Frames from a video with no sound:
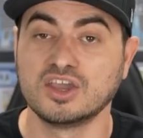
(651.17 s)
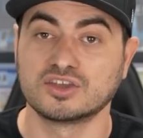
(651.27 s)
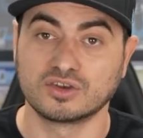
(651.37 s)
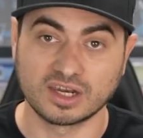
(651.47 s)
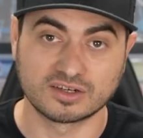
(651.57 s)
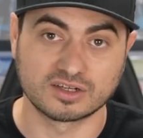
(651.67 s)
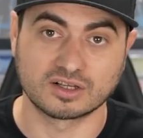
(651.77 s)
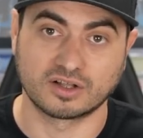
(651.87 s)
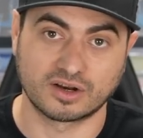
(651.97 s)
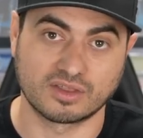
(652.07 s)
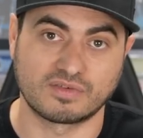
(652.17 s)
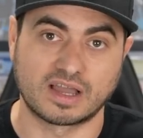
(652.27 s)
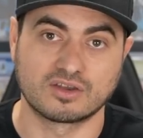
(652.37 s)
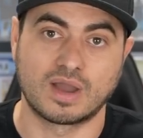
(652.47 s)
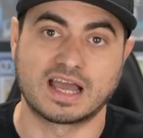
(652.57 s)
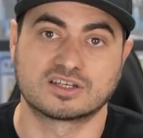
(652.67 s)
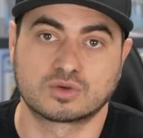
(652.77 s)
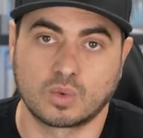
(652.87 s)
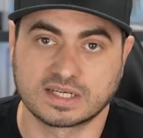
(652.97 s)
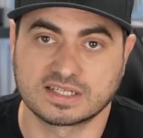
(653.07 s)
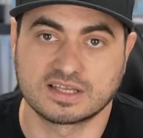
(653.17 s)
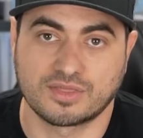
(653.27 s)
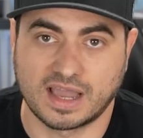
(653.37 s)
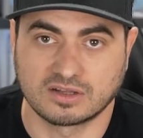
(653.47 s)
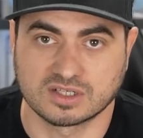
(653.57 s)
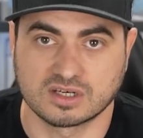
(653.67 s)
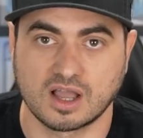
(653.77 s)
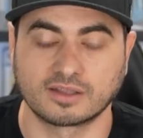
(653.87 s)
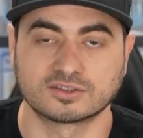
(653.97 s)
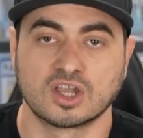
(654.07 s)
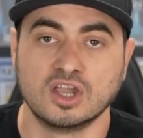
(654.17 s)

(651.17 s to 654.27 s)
you need to declare the value at $20,000.